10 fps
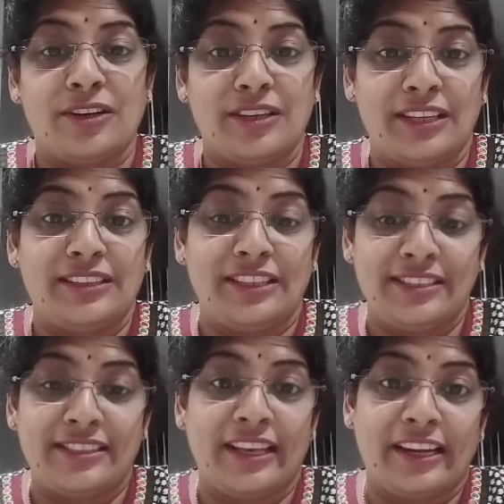in
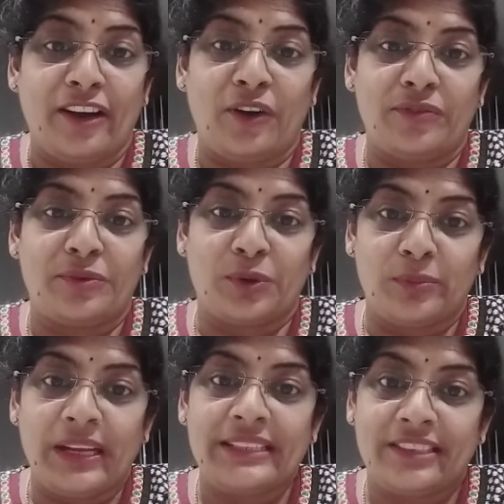this era of
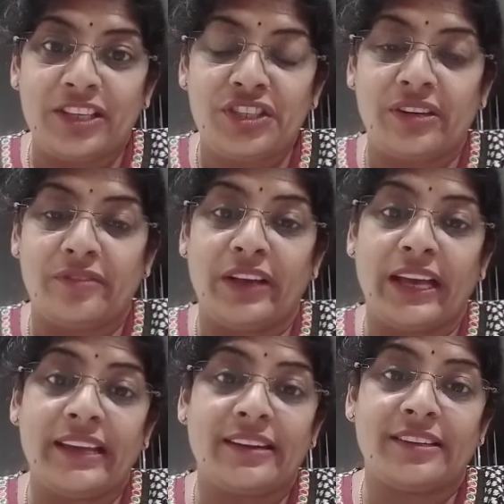globalization
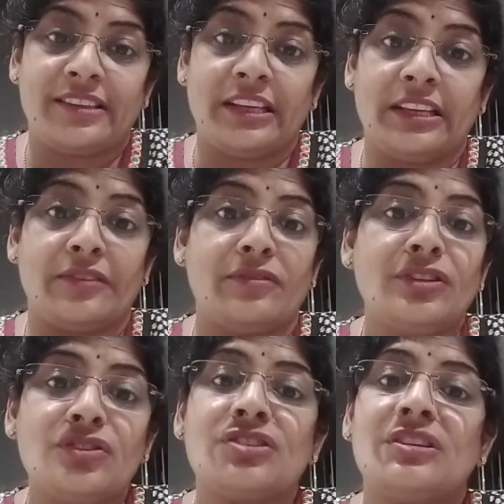where the
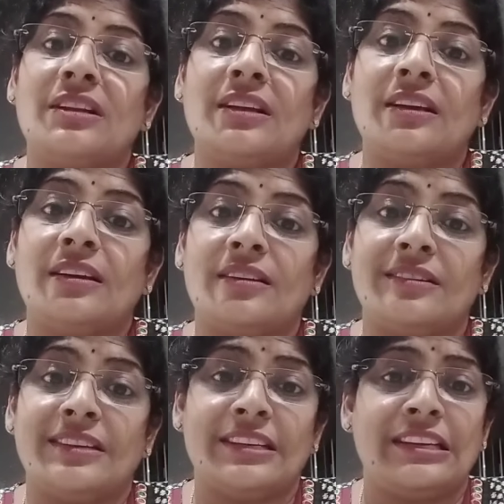
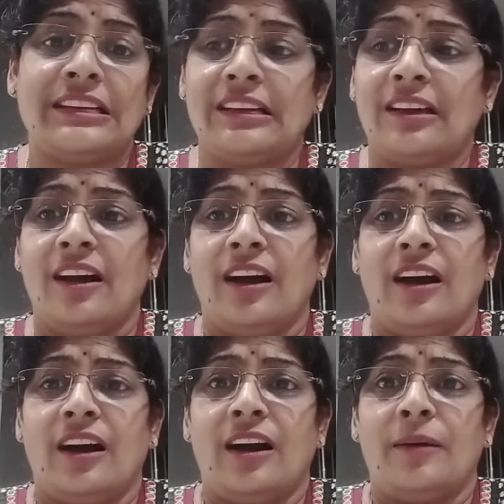revolutionary
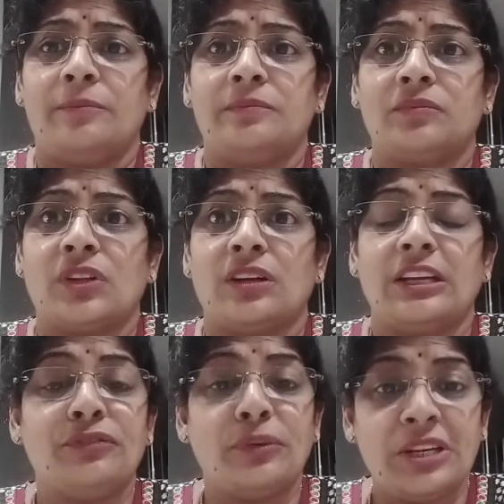
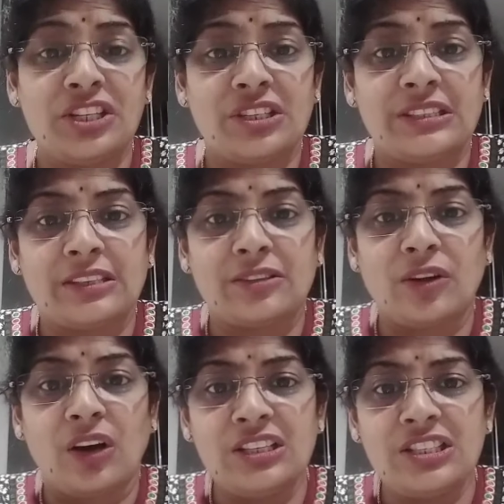information
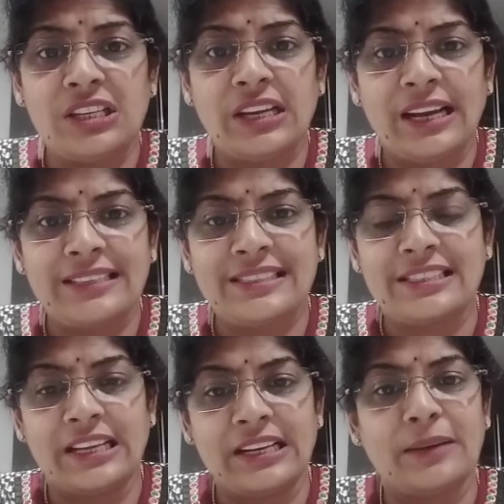technology has
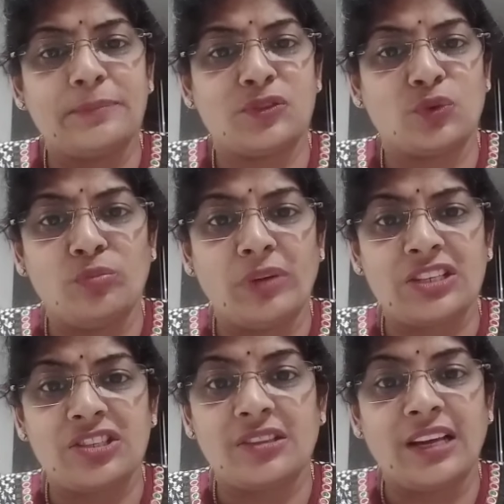taken up so
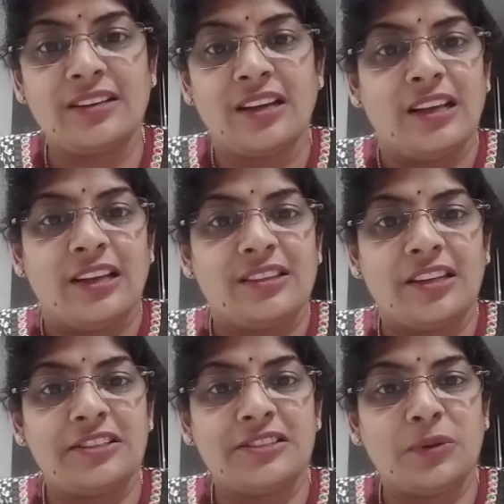much that
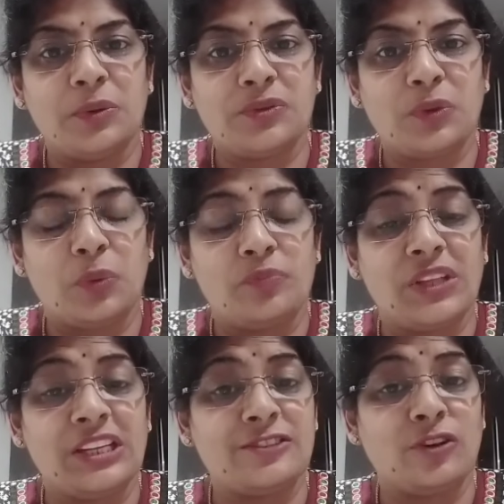there is
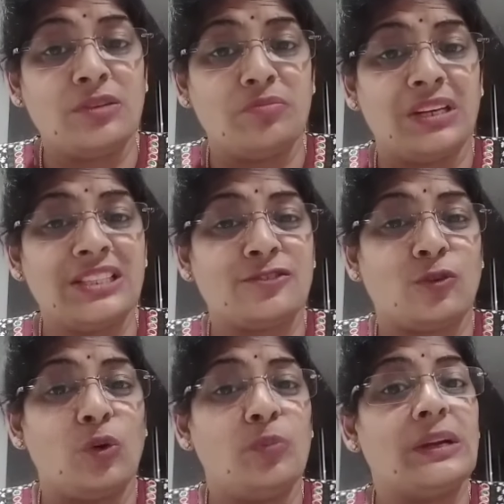not much
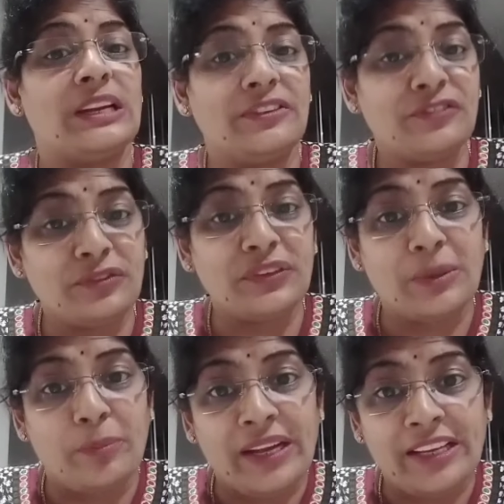scope left for
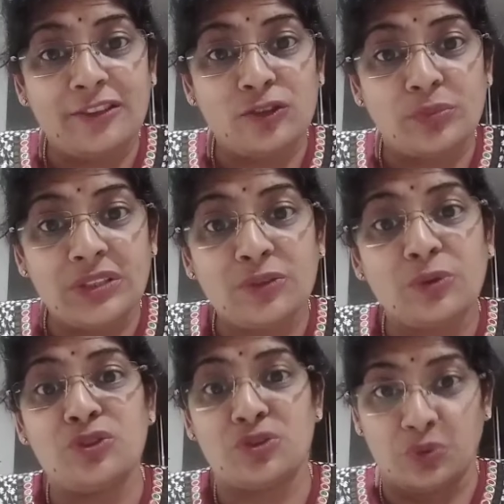the buyer to be
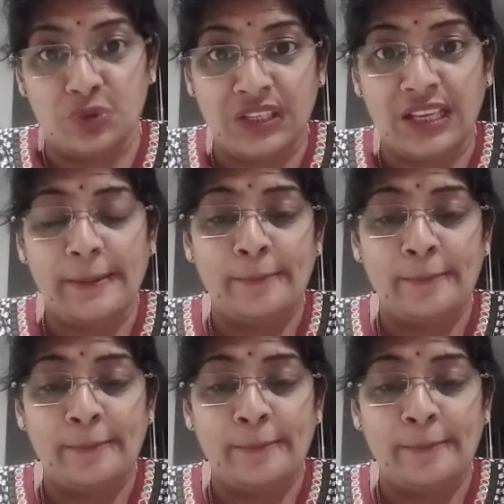so choosy.